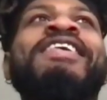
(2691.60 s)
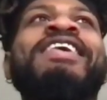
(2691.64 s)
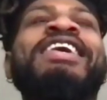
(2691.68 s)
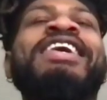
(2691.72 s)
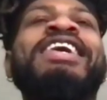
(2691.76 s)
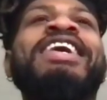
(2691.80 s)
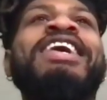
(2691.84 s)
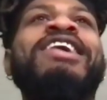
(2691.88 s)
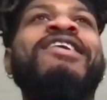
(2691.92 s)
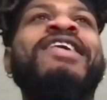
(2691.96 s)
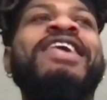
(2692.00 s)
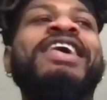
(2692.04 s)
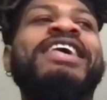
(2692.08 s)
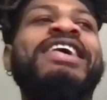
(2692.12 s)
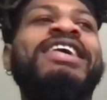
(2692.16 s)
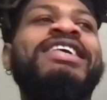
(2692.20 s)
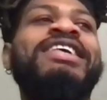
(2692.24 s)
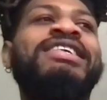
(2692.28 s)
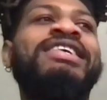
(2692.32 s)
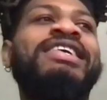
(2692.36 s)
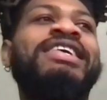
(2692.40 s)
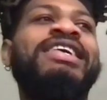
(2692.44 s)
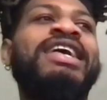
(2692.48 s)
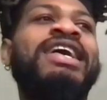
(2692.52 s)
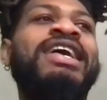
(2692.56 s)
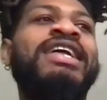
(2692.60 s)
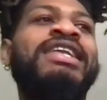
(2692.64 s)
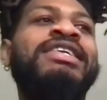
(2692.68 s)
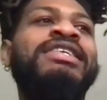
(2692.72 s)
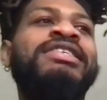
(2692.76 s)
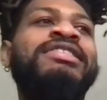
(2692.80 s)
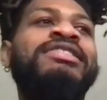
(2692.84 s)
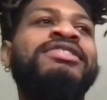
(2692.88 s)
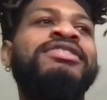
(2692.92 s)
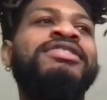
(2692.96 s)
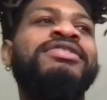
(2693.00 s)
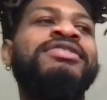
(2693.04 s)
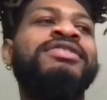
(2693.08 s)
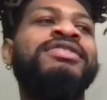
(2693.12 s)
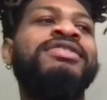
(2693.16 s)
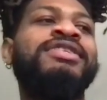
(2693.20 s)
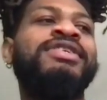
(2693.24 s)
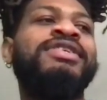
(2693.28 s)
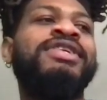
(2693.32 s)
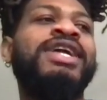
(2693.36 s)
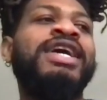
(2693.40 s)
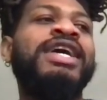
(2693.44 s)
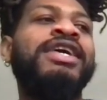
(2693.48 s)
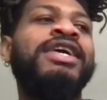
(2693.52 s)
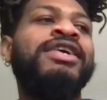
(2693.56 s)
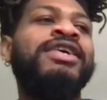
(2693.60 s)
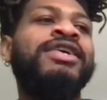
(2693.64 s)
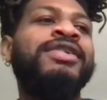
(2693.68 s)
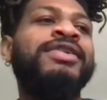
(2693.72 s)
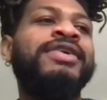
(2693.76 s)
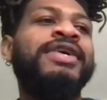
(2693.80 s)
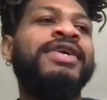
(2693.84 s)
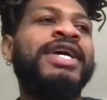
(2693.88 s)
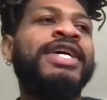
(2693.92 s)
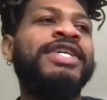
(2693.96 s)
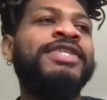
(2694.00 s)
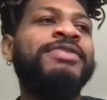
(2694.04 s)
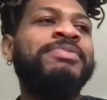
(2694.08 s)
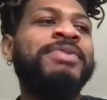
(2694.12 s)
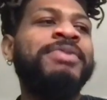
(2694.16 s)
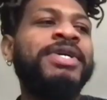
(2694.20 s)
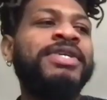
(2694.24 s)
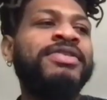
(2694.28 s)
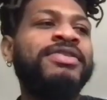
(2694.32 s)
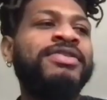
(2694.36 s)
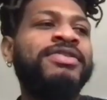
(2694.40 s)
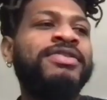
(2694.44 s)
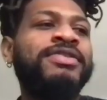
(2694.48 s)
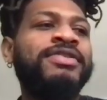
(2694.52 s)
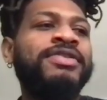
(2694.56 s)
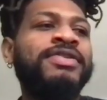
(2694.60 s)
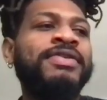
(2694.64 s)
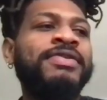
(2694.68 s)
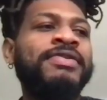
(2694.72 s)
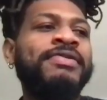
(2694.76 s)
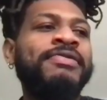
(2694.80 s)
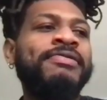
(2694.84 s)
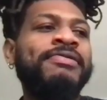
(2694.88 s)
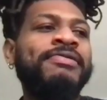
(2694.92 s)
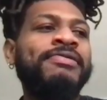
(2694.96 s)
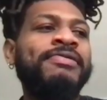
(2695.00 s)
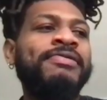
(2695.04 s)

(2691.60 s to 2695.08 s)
how I kind of got into like other aspects of stuff.